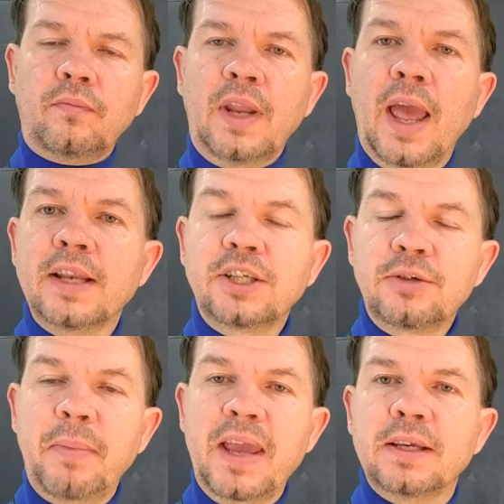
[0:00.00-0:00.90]
And
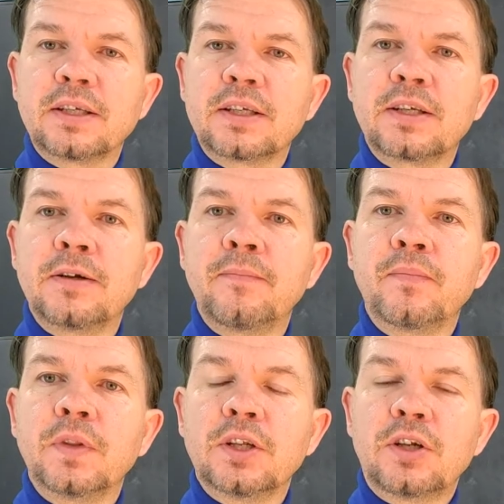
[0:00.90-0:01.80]
space.
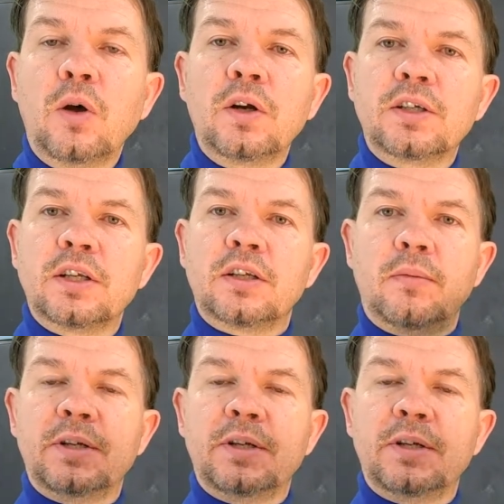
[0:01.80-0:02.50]
The solar system is